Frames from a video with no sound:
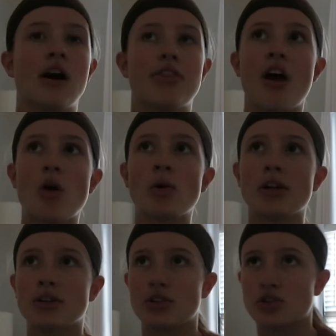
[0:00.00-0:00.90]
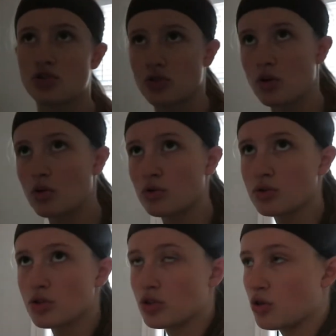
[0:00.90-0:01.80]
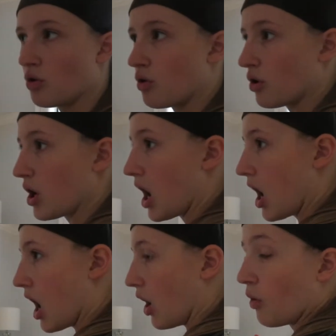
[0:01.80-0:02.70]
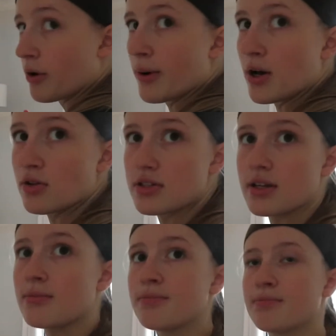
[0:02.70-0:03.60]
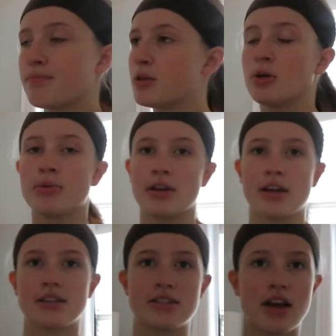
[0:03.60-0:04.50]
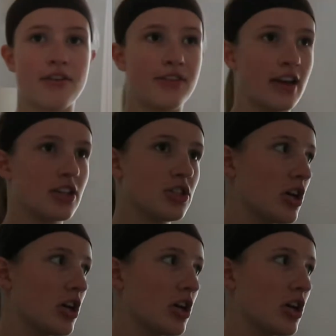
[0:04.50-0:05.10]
A thyroid controls your hormones and puberty and stuff, and